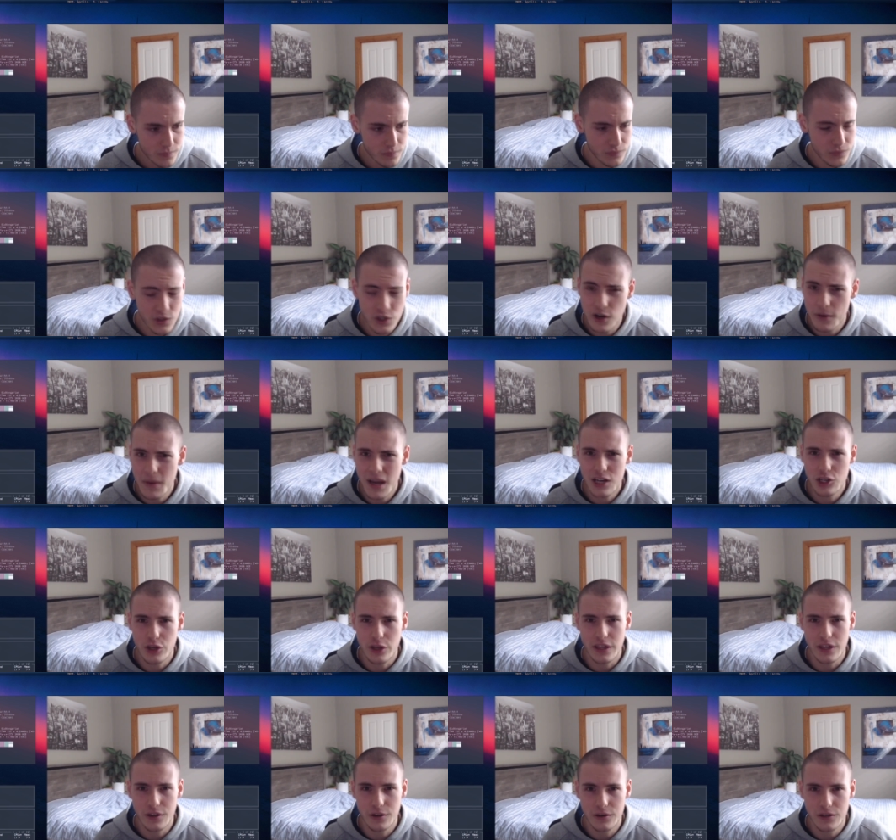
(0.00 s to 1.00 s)
you know, I'm actually
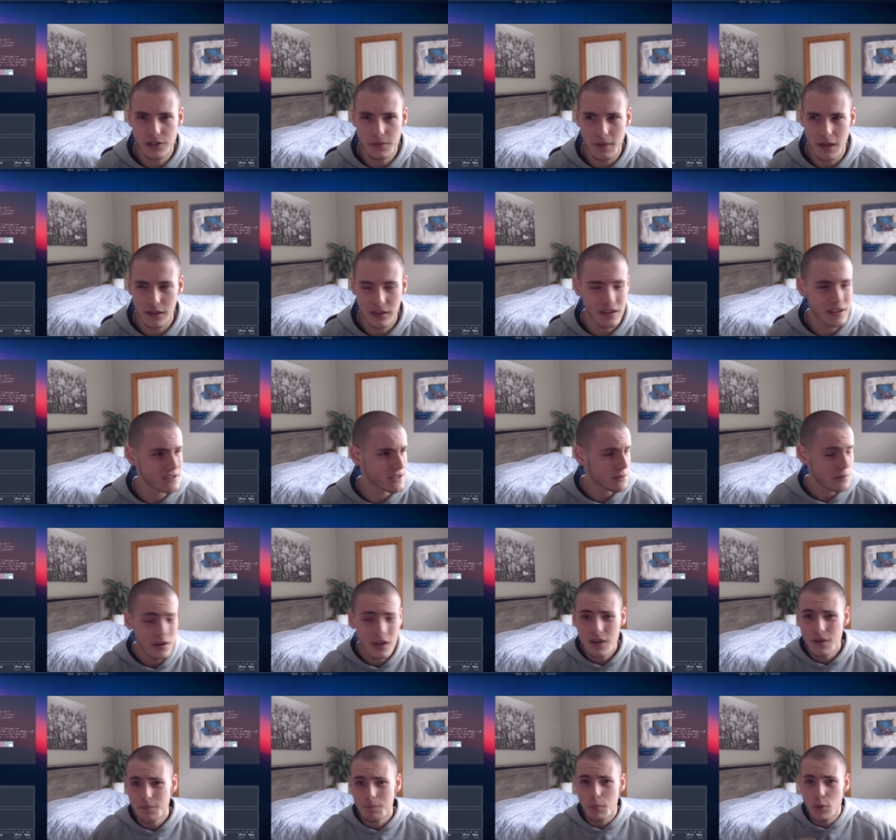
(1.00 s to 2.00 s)
curious about things and
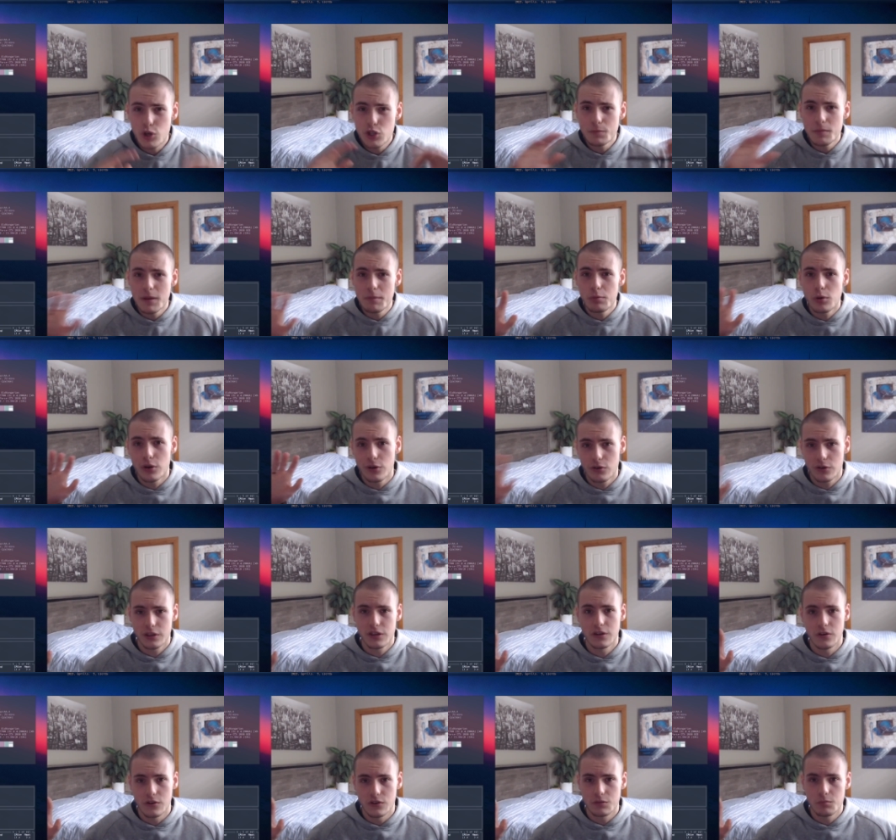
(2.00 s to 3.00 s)
most people are not
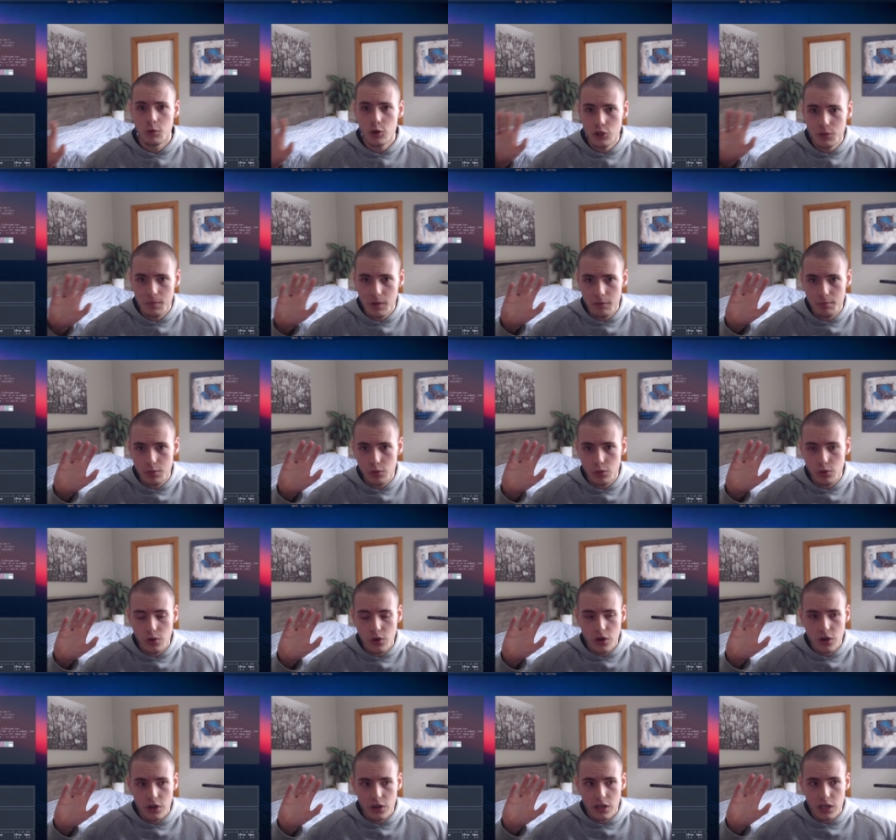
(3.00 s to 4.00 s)
curious. Most people
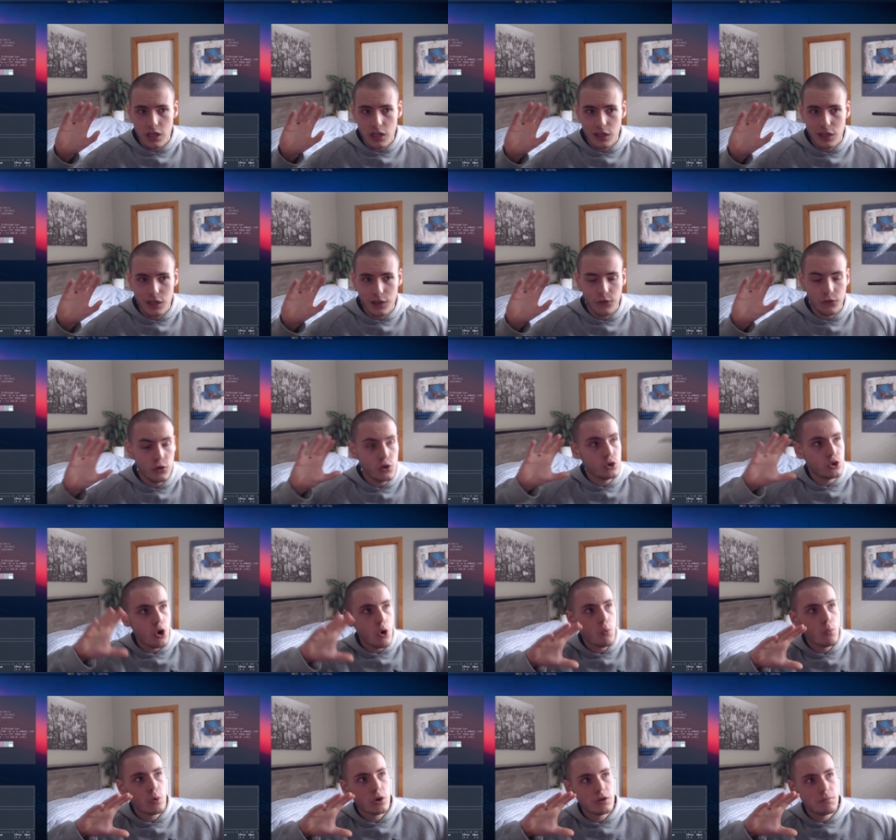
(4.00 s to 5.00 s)
if you
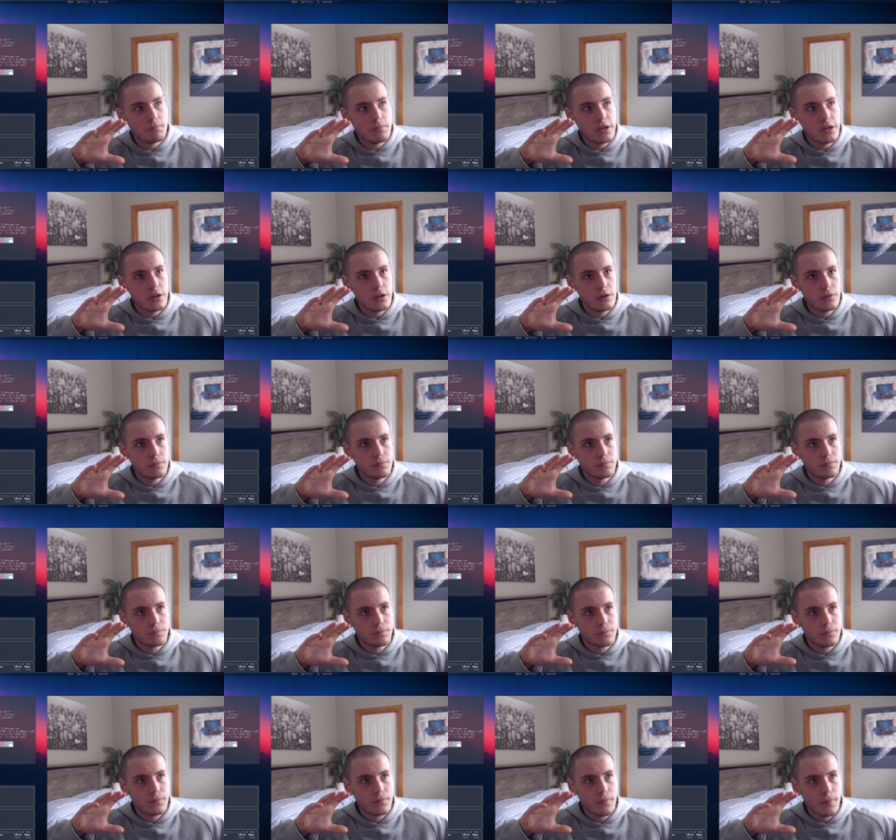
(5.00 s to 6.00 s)
don't want to be
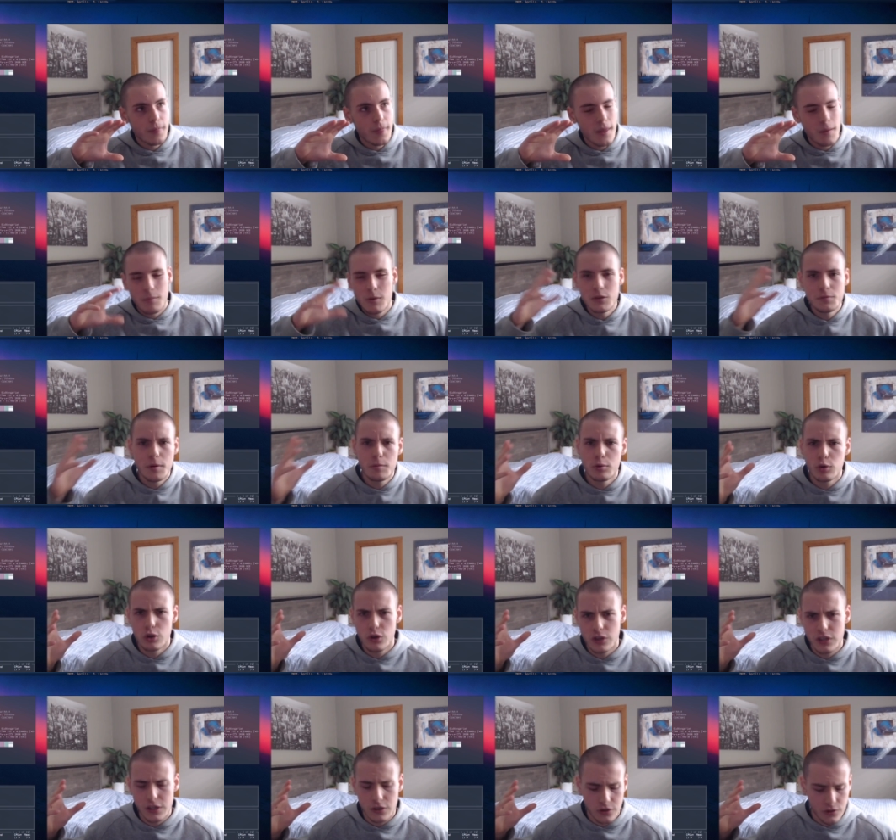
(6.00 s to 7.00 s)
most people are not
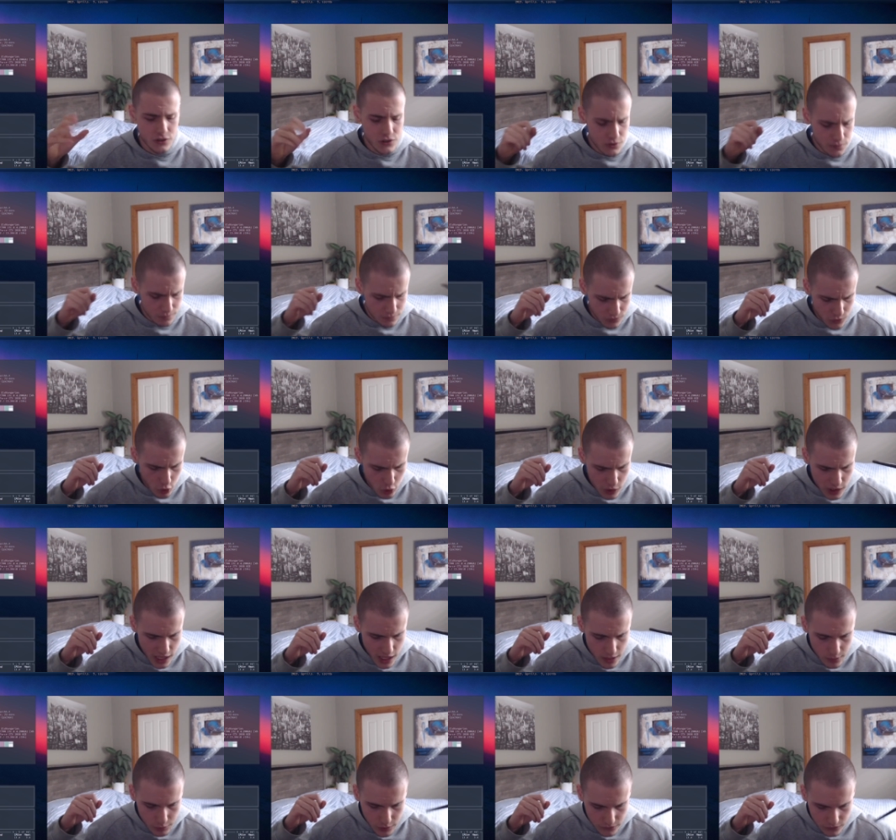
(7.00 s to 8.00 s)
curious. They're
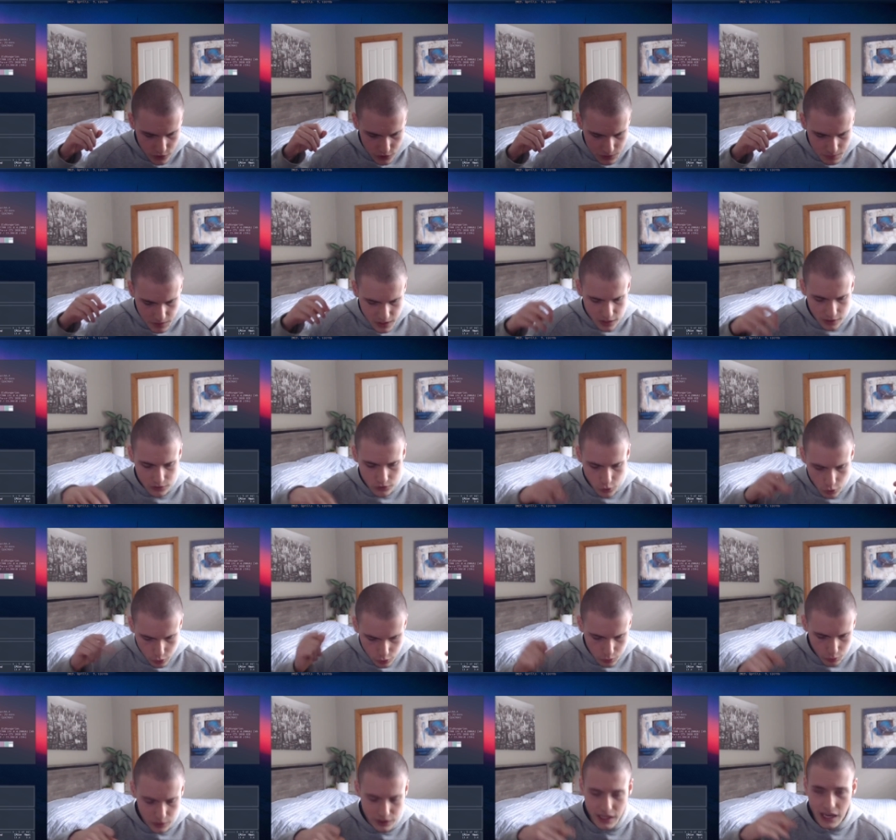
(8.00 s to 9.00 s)
okay with just being told
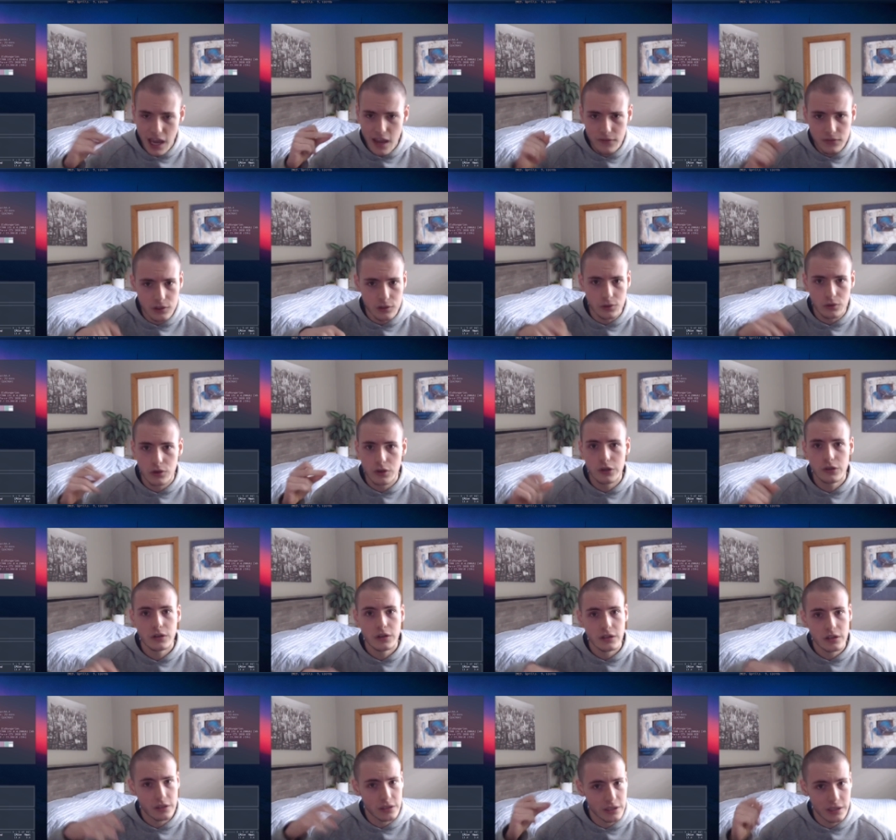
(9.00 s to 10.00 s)
what they have to learn.
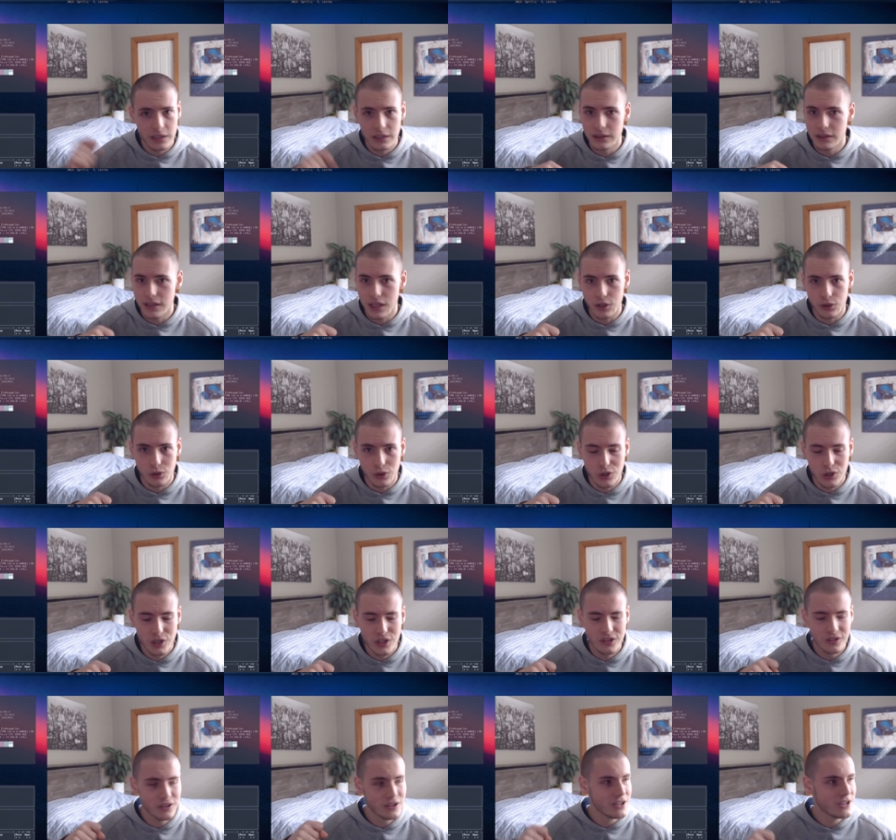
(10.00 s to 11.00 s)
They learn
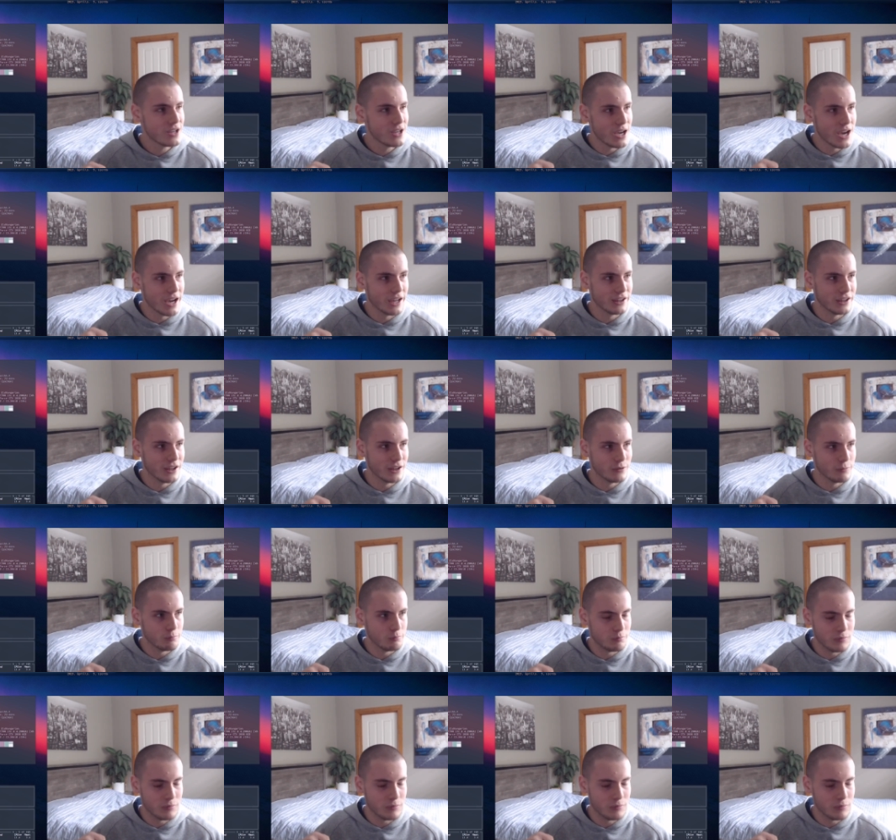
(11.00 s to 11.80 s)
it and then